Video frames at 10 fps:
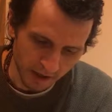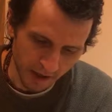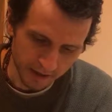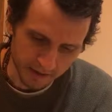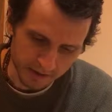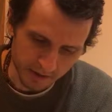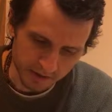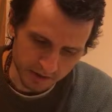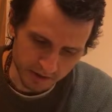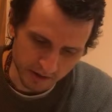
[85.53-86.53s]
and as
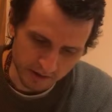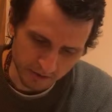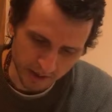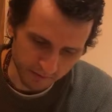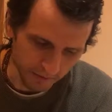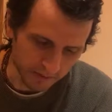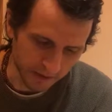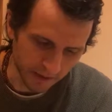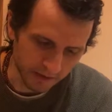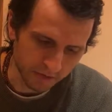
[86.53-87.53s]
such he does not have to
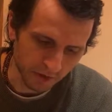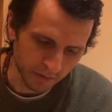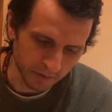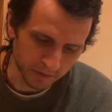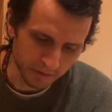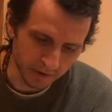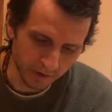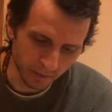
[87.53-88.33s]
take the trouble to dig a